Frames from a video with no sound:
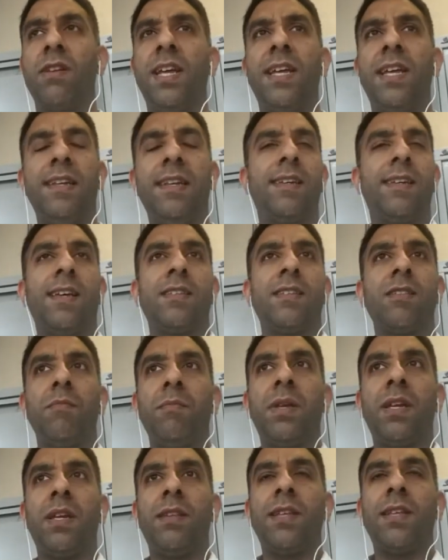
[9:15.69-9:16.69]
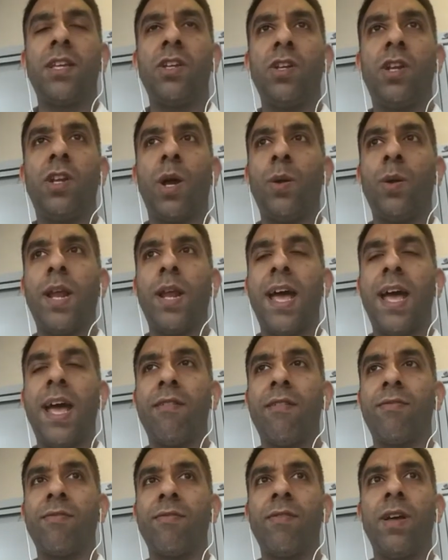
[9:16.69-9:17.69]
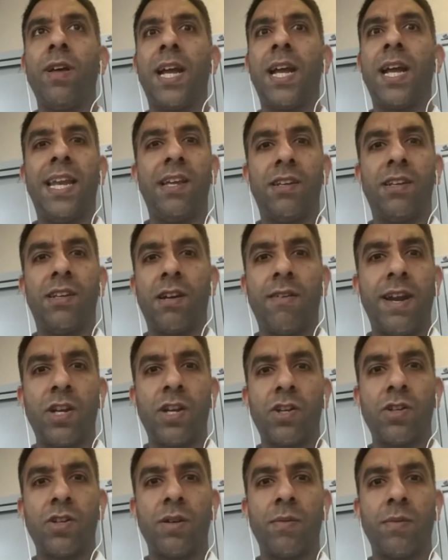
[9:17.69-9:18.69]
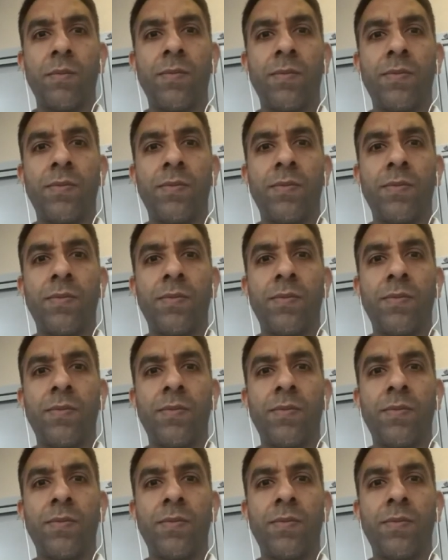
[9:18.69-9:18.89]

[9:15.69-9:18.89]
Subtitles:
It doesn't mean that you don't have a clear direction.